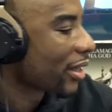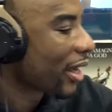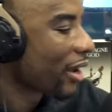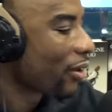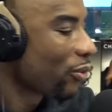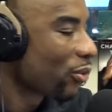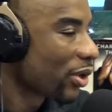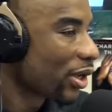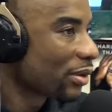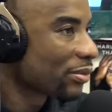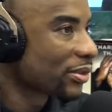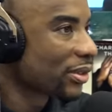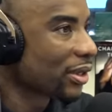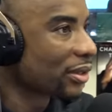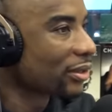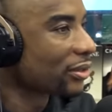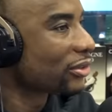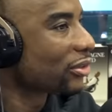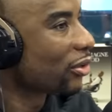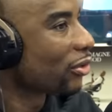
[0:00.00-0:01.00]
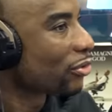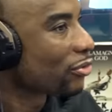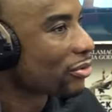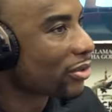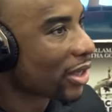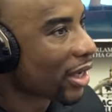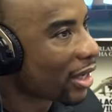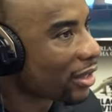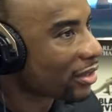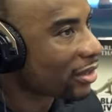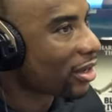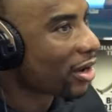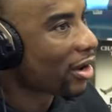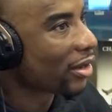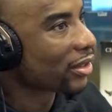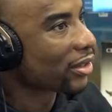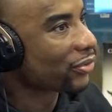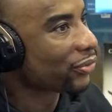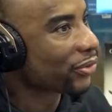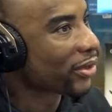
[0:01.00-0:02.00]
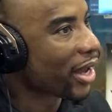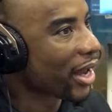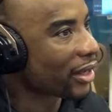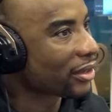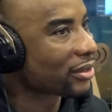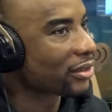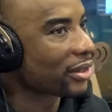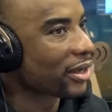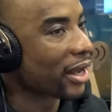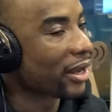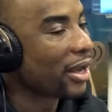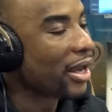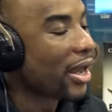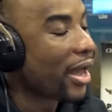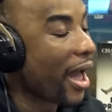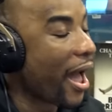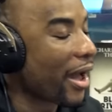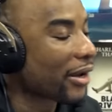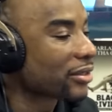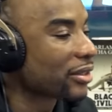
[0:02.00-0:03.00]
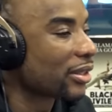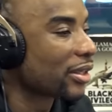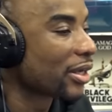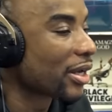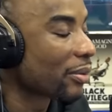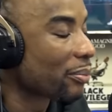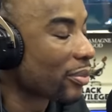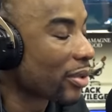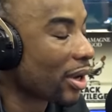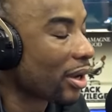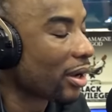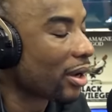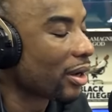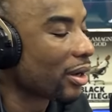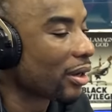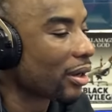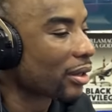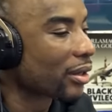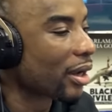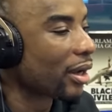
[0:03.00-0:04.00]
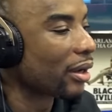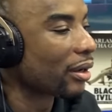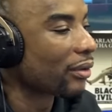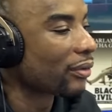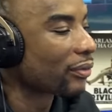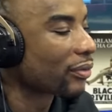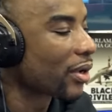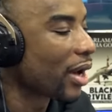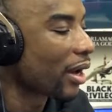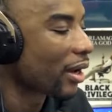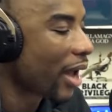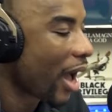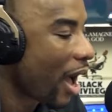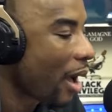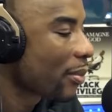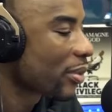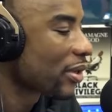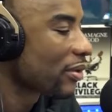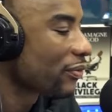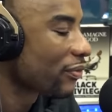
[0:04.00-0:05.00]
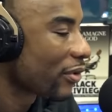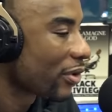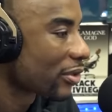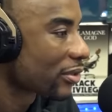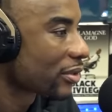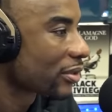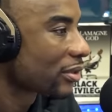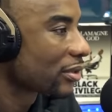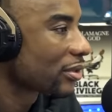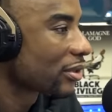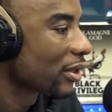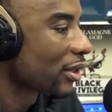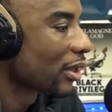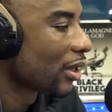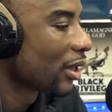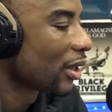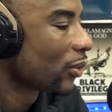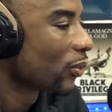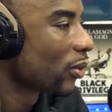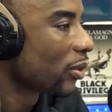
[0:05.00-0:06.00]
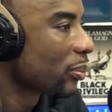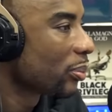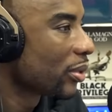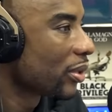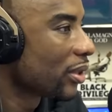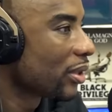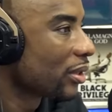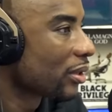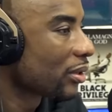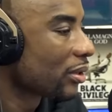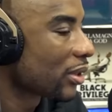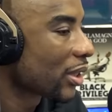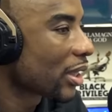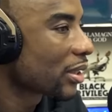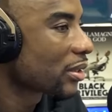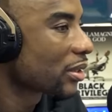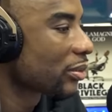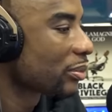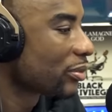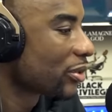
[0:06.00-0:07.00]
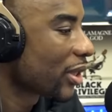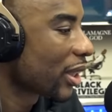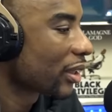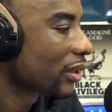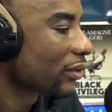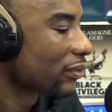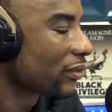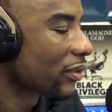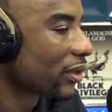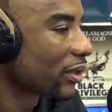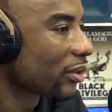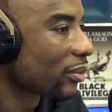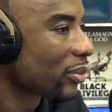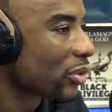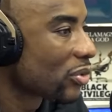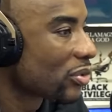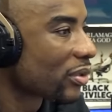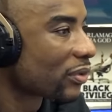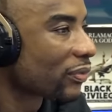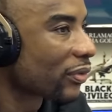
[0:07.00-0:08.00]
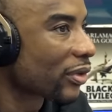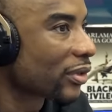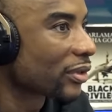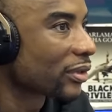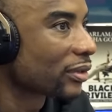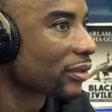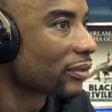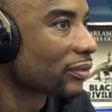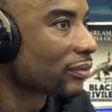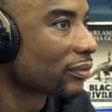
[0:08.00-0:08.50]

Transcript: Katt Williams tells a joke, you can gauge the audience reaction. That actually, comedy versus would be less subjective than a music versus.